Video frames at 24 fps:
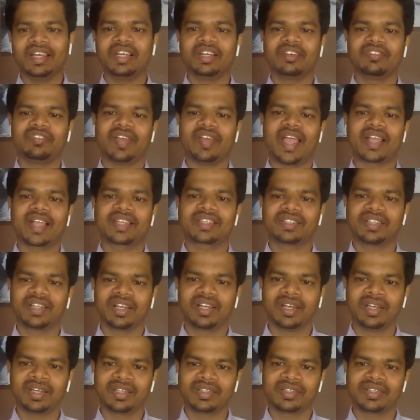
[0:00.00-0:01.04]
kind of
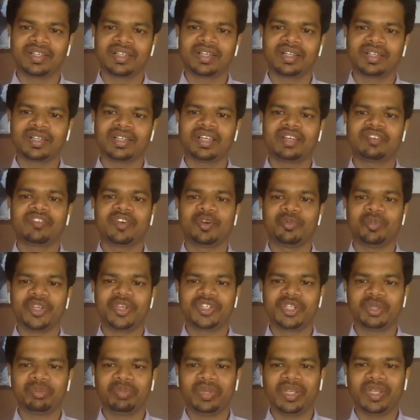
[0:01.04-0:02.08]
accelerators that are there from
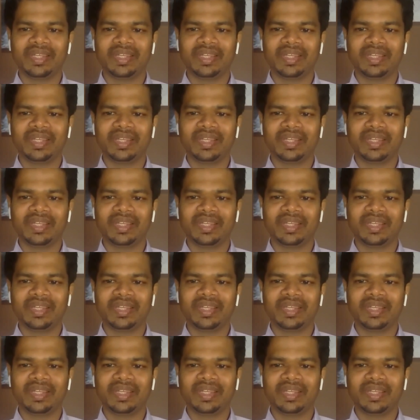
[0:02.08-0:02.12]
SAP,